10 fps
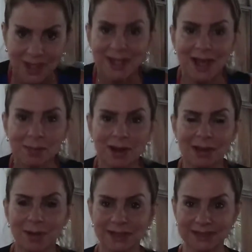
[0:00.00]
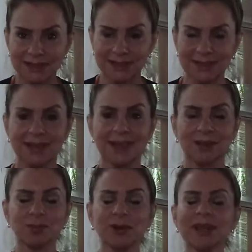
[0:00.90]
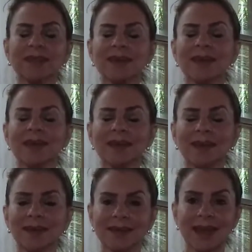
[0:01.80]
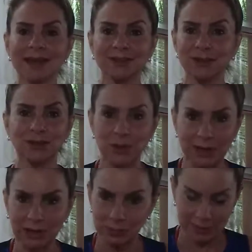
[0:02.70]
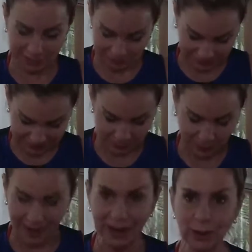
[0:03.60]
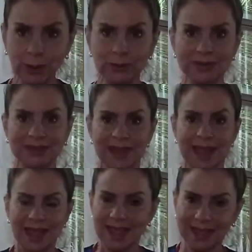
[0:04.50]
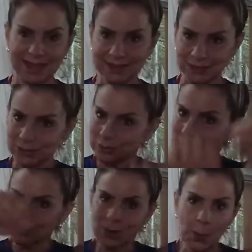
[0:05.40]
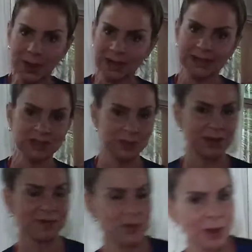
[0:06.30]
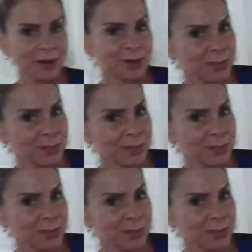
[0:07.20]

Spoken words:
Kapalabhati, breathing. Yes, you could do a little bit of this bounce and you could do so much, but if you're on your